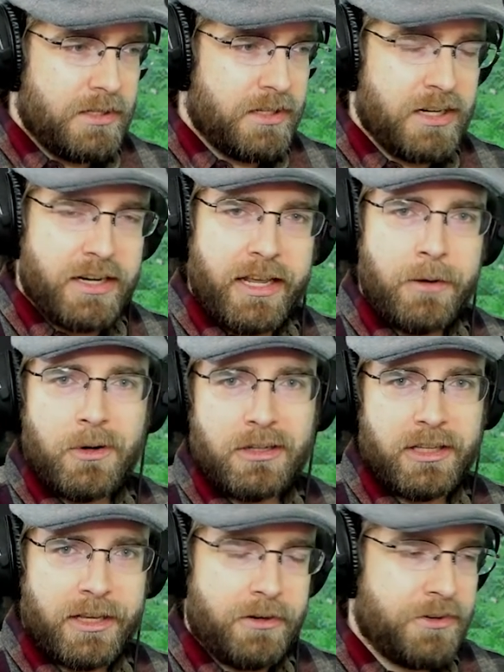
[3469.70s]
gone
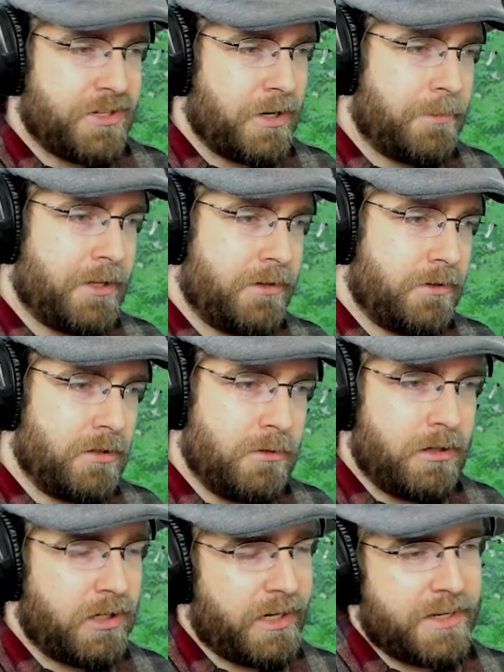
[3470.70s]
AWOL again or something.
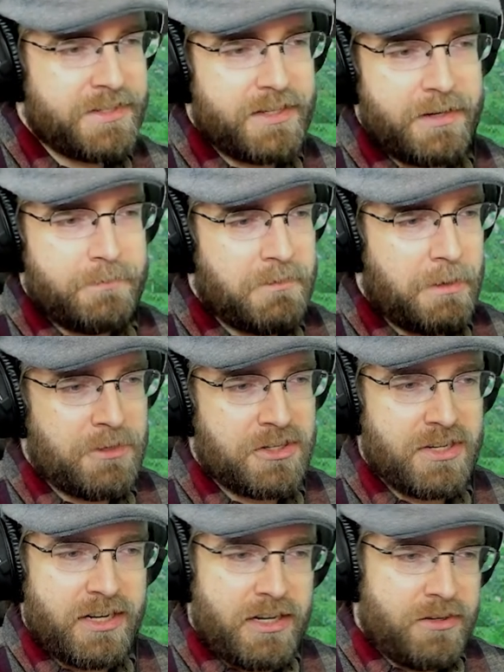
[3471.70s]
Or I guess I'm
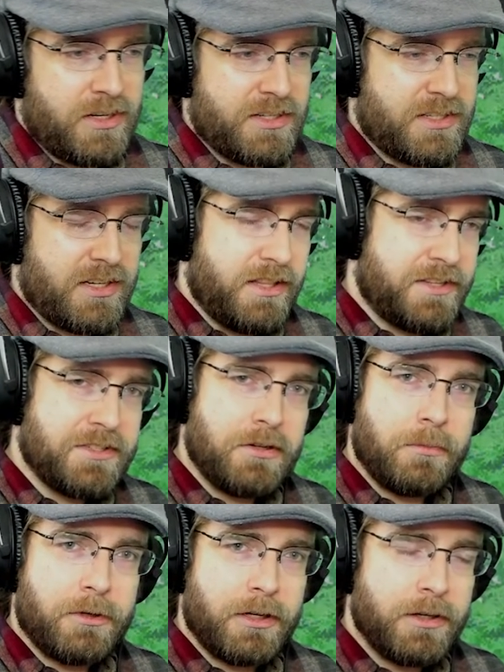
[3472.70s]
just not interested in this
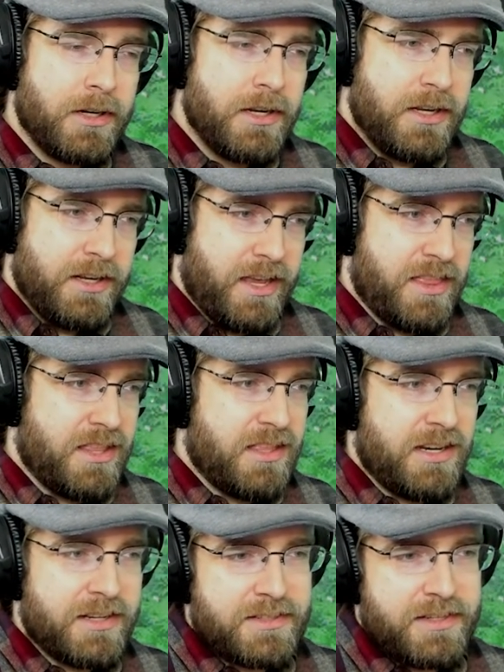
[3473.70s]
no more. And then
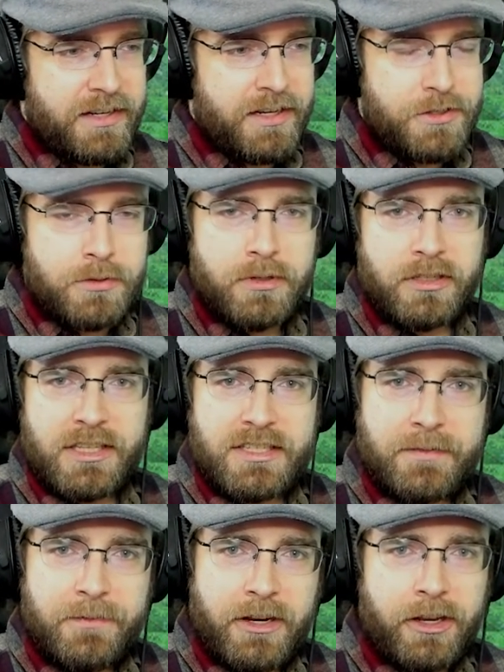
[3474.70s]
the next day I do
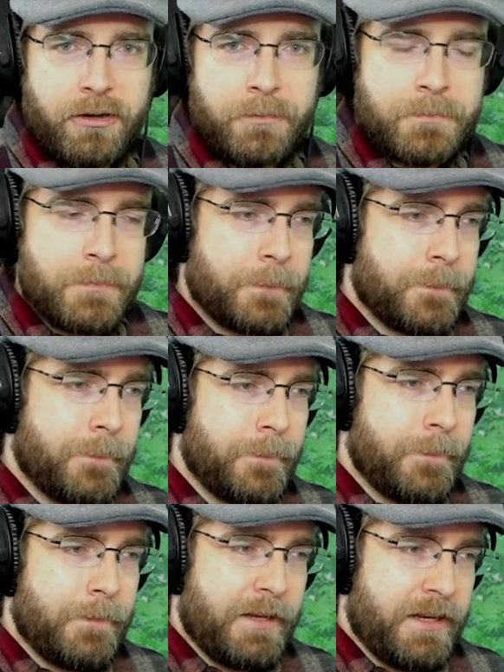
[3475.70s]
release a video,
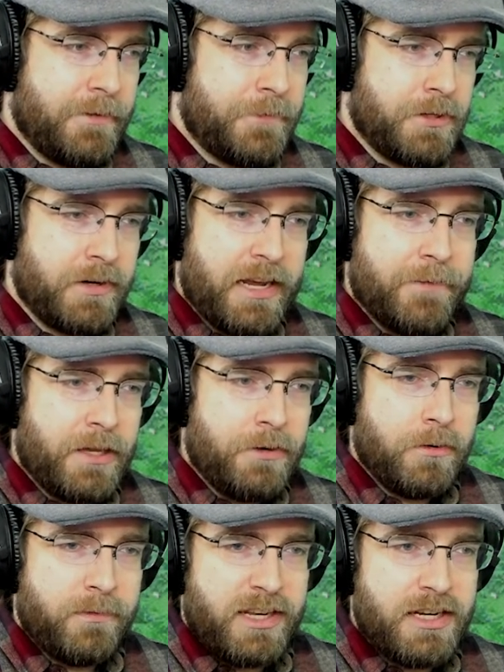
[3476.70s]
and if you don't have that
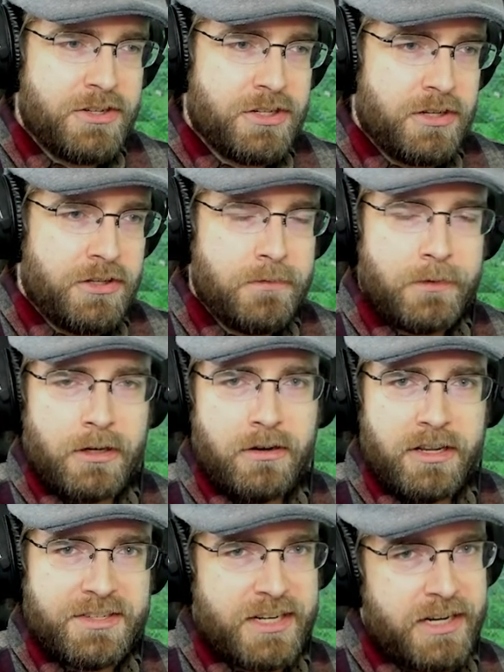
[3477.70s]
notification, you've
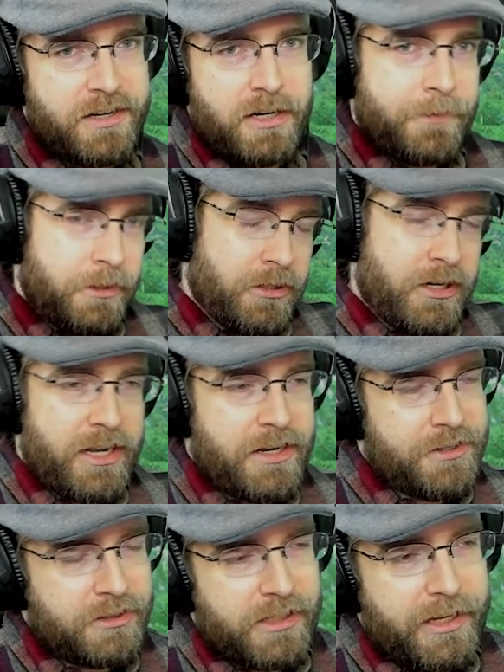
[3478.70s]
already signed off in your
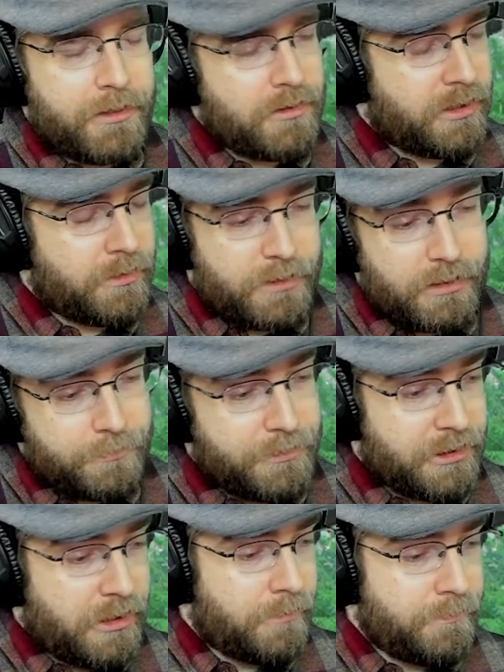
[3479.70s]
head. You're like, okay, well,
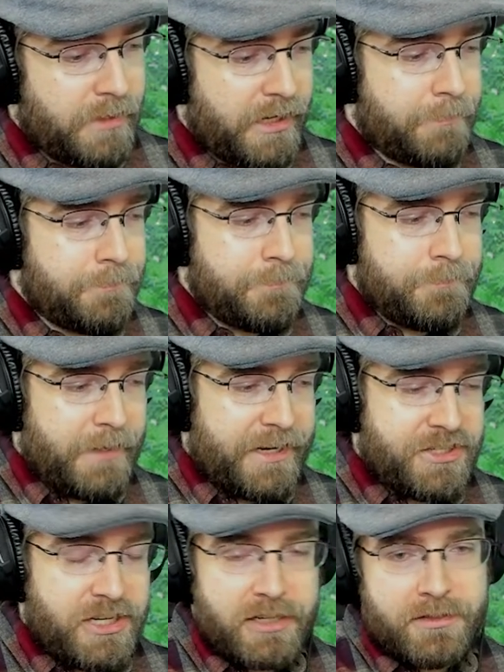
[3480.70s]
you know, I
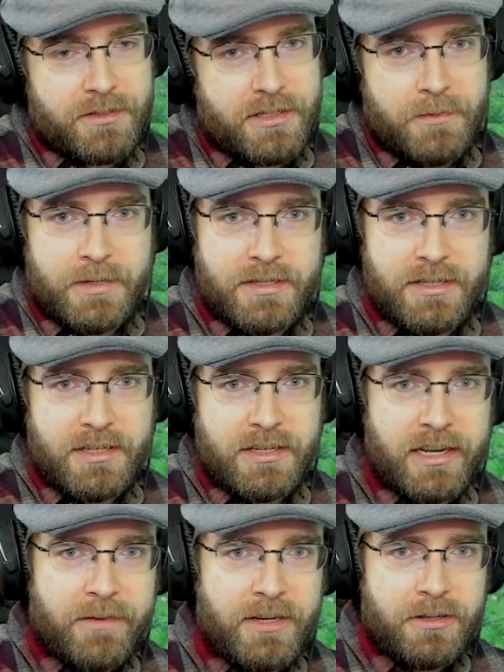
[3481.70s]
checked, he
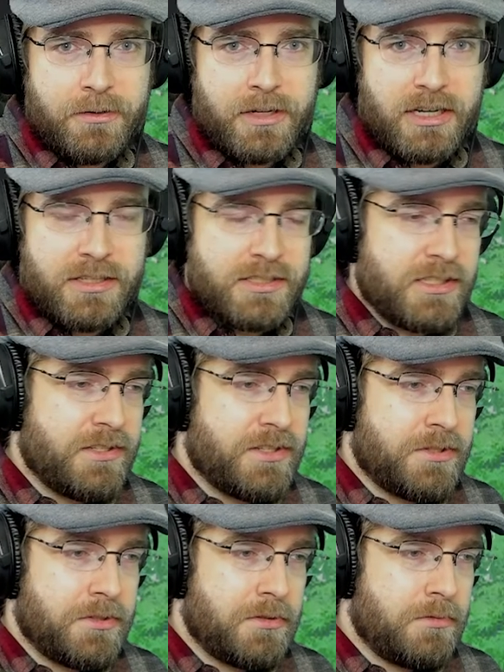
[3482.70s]
didn't have new content,
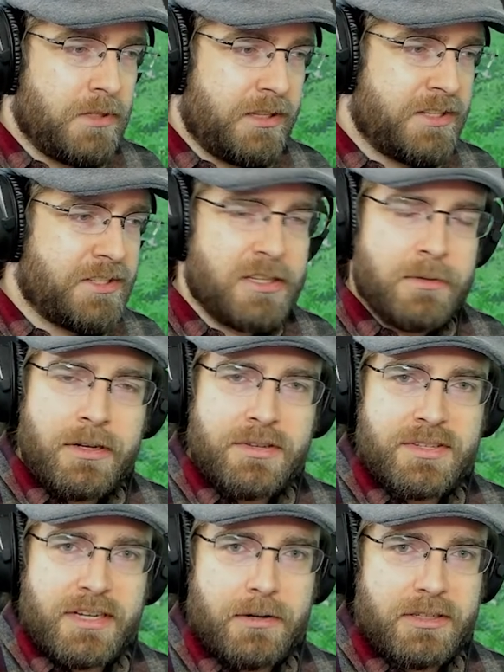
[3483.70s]
so let's see what
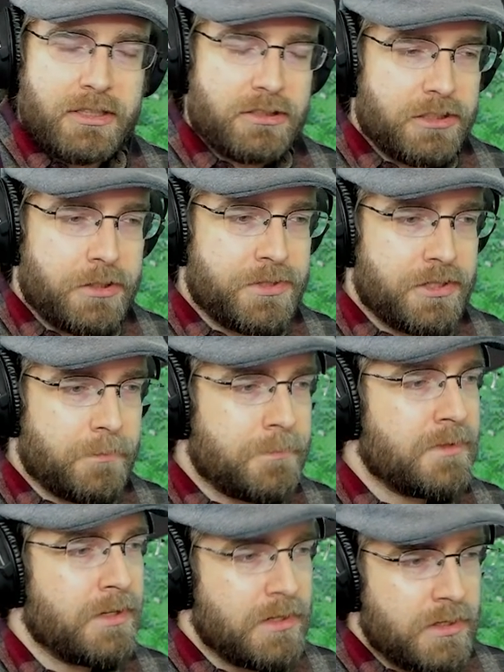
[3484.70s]
else is out there on
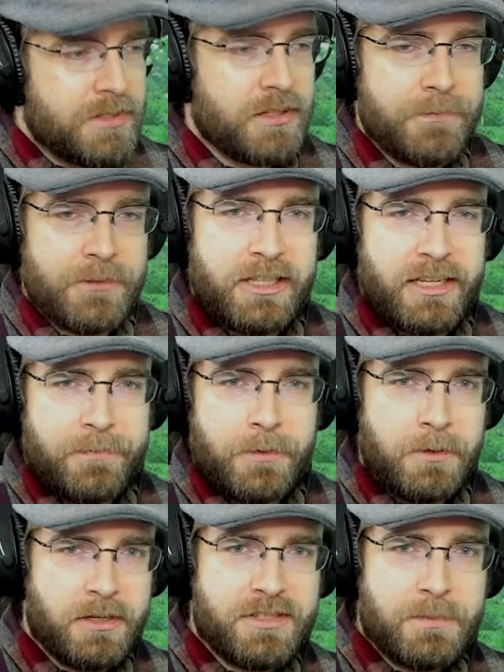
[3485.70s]
YouTube. So I feel like if
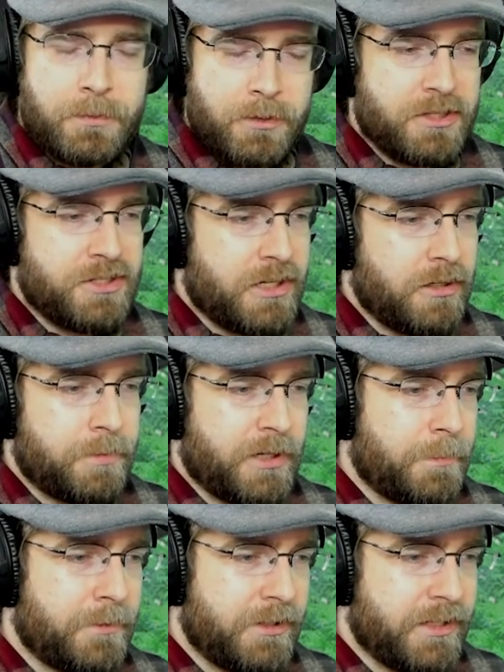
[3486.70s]
you want to support the channel
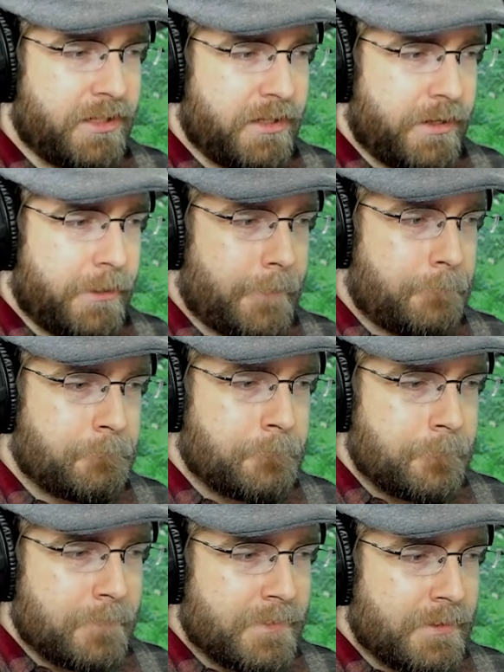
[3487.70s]
properly, and
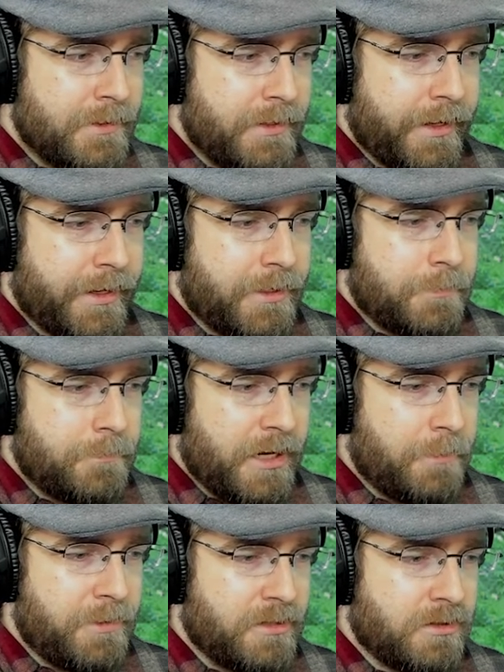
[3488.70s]

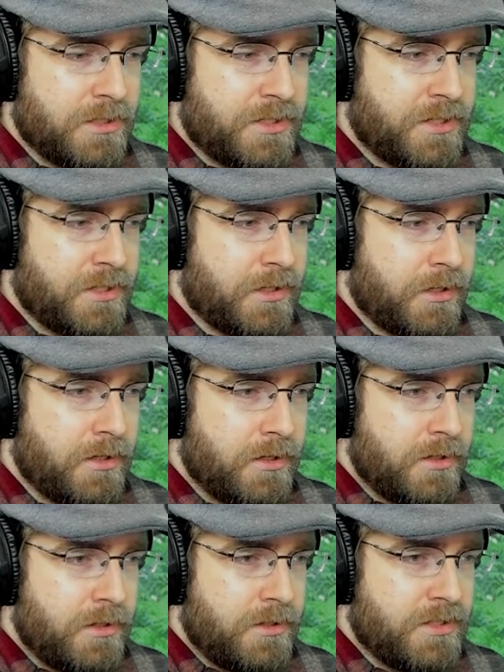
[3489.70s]
be able to
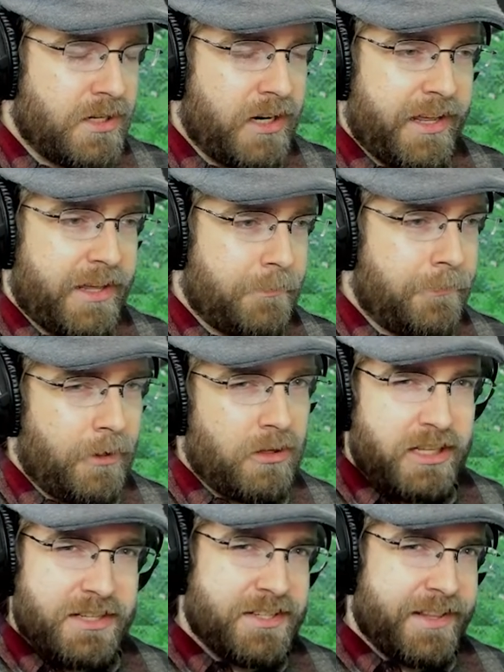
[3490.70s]
not
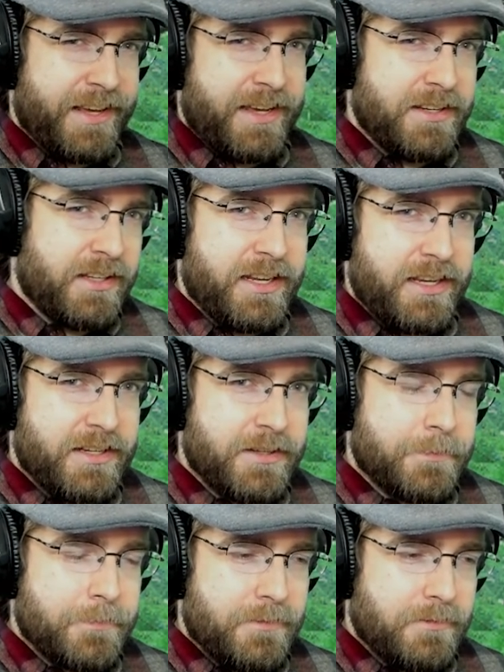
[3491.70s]
fall into that like
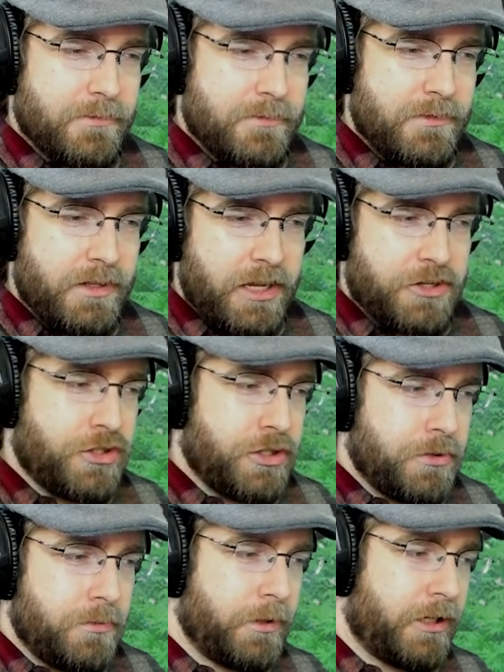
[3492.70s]

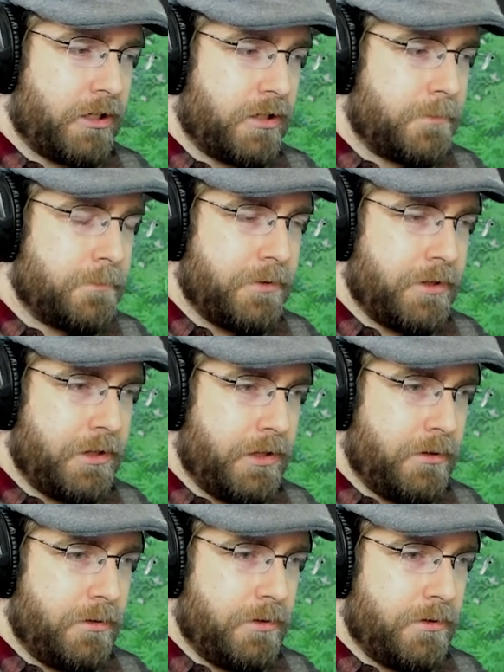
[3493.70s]
issue where
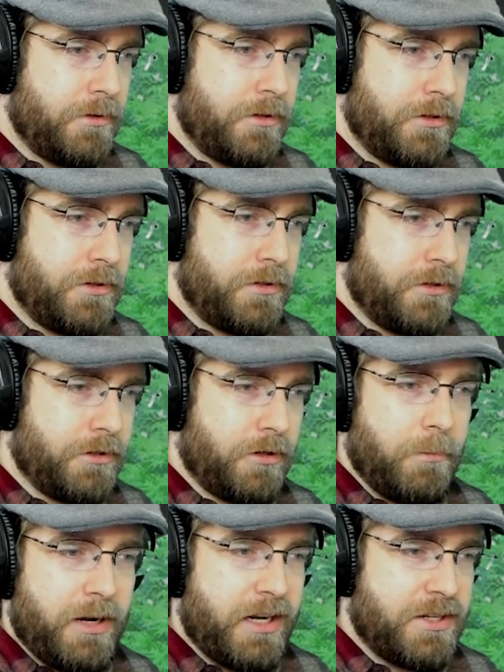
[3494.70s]

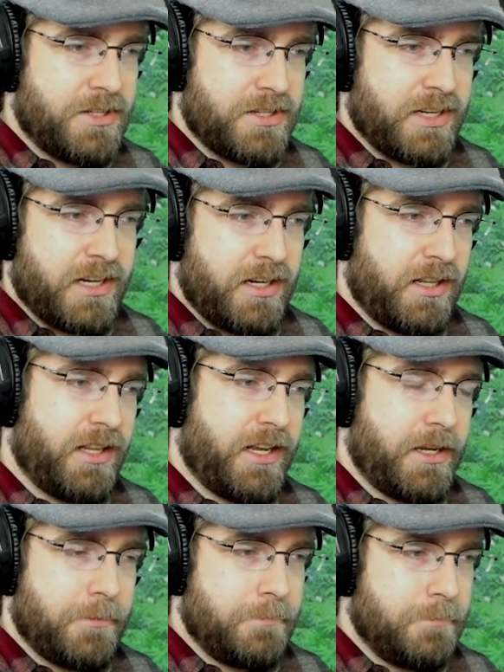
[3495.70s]
your mind just kind of
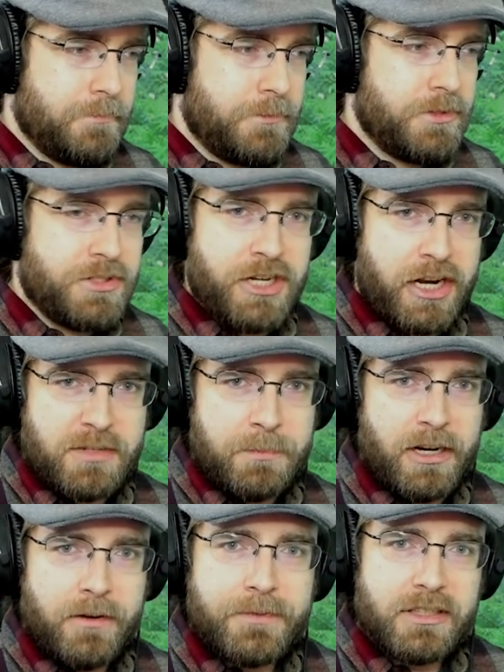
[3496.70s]
like checks
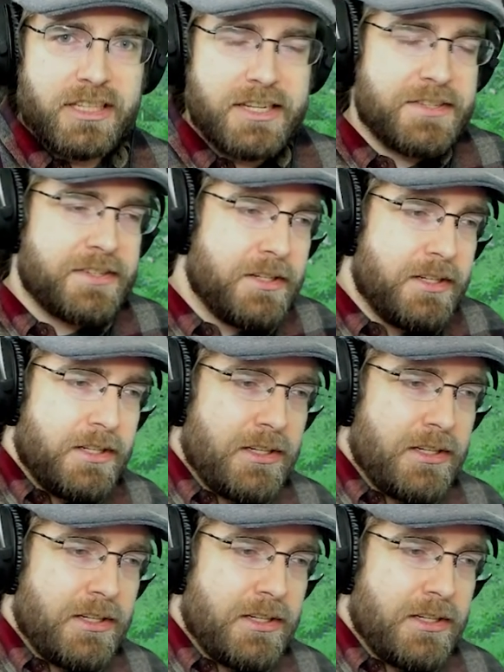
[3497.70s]
me off the list,